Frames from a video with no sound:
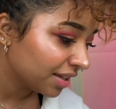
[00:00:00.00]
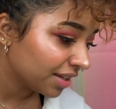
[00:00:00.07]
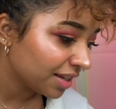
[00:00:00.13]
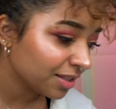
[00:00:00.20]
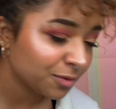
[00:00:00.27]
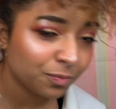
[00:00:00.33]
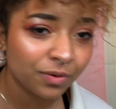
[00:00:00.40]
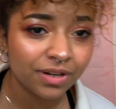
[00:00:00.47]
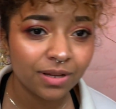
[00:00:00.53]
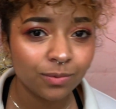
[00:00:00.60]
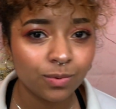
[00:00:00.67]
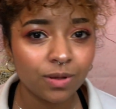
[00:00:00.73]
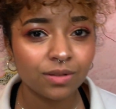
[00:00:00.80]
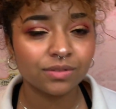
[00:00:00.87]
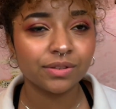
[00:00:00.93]
It's pretty
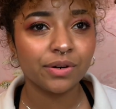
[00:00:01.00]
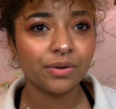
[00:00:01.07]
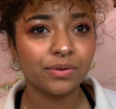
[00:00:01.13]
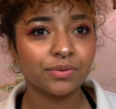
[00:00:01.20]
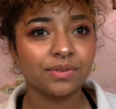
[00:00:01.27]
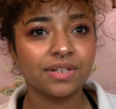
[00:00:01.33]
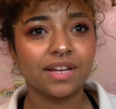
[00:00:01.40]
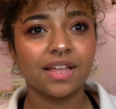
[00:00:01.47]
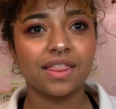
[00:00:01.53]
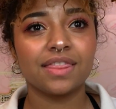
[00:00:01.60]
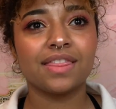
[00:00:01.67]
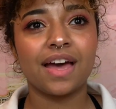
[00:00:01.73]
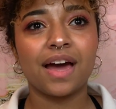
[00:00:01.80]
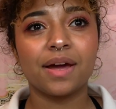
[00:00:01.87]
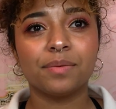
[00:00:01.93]
well known
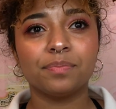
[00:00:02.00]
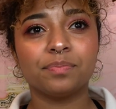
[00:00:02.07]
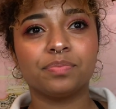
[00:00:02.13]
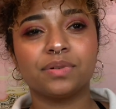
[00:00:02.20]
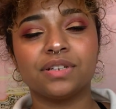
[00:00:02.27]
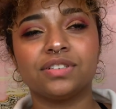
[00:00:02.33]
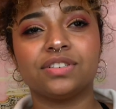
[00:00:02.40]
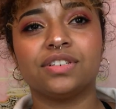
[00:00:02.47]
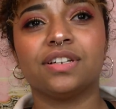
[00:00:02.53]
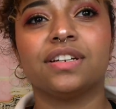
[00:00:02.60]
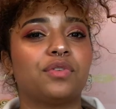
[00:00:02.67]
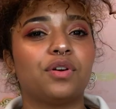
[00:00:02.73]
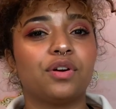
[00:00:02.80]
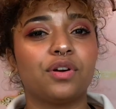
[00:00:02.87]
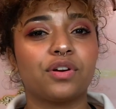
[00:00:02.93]
that bleaching
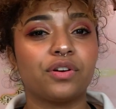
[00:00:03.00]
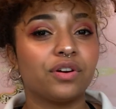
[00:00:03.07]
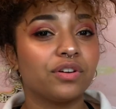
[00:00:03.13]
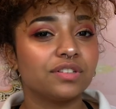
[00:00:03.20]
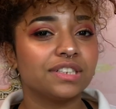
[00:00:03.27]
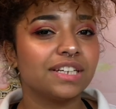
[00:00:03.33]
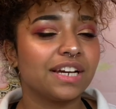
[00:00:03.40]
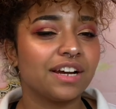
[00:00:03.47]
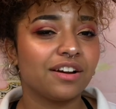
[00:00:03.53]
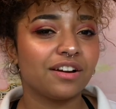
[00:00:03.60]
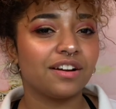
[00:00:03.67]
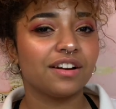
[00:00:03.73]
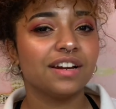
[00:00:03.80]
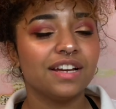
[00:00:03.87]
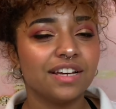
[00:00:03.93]
for curly
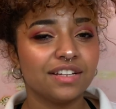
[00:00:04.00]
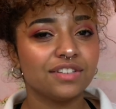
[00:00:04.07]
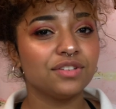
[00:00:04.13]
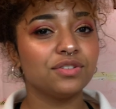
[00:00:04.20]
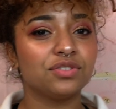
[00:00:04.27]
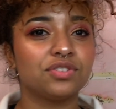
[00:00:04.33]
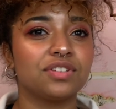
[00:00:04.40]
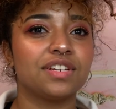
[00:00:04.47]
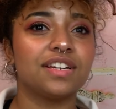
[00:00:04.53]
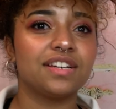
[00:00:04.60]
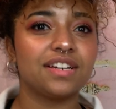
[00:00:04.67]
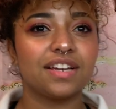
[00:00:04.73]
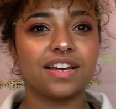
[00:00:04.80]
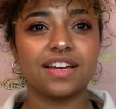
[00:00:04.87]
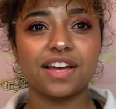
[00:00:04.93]
hair
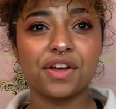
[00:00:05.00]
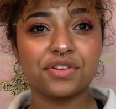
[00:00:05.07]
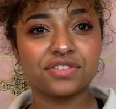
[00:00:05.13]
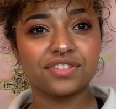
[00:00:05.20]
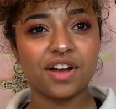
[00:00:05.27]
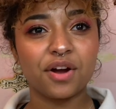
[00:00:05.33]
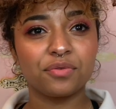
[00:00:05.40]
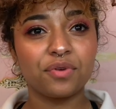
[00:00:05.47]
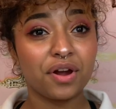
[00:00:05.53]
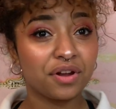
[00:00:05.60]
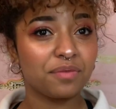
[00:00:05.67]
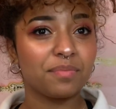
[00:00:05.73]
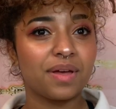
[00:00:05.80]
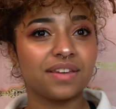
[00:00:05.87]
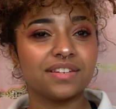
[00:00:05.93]
usually is not
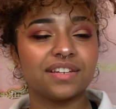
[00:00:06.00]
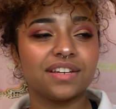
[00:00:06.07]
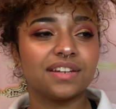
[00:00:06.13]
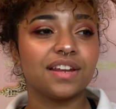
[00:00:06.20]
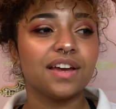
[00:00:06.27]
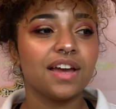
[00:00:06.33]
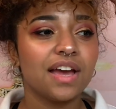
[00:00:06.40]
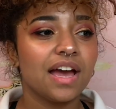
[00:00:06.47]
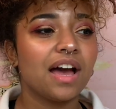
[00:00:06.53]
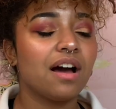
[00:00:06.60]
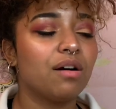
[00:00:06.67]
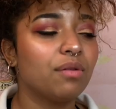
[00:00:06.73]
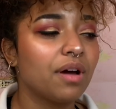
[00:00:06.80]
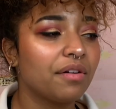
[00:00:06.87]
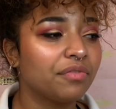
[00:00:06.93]
recommended.
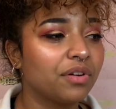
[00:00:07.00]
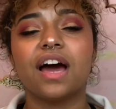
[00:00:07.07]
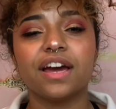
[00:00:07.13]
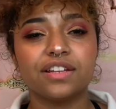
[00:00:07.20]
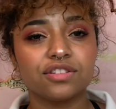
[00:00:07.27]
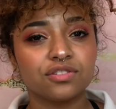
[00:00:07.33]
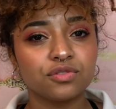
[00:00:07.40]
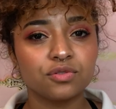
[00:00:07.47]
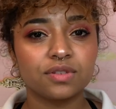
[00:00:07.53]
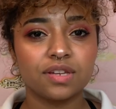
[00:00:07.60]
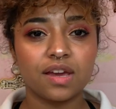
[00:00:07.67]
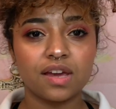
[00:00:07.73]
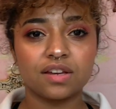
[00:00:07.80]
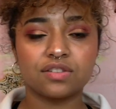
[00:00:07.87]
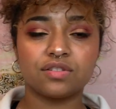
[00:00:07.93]
However, I do
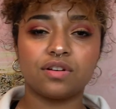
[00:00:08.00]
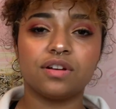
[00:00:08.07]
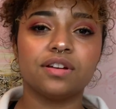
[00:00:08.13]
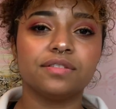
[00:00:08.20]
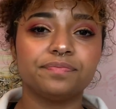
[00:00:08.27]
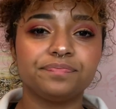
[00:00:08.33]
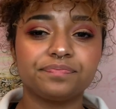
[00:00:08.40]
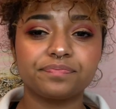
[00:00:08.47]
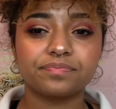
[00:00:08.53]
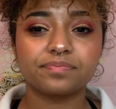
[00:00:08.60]
take certain